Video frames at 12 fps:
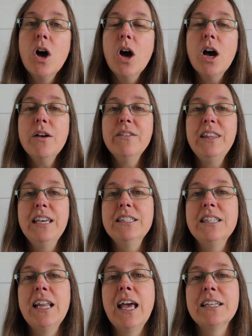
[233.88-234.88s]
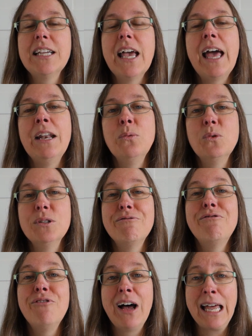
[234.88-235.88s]
over the internet, and it was
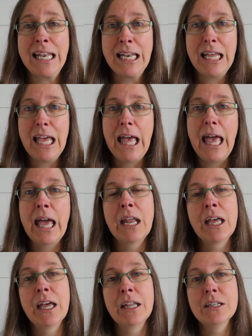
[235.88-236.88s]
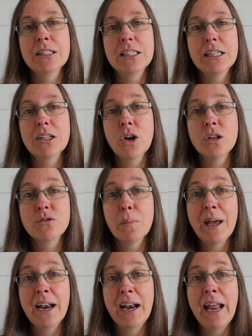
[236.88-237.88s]
fun, and it goes for
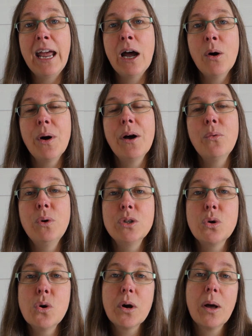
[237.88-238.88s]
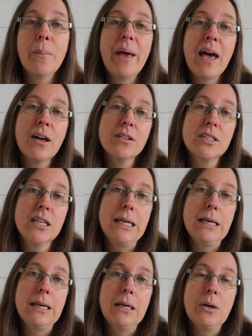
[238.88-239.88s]
about an hour. We talk about,
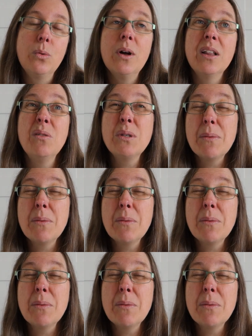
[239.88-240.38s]
well, it was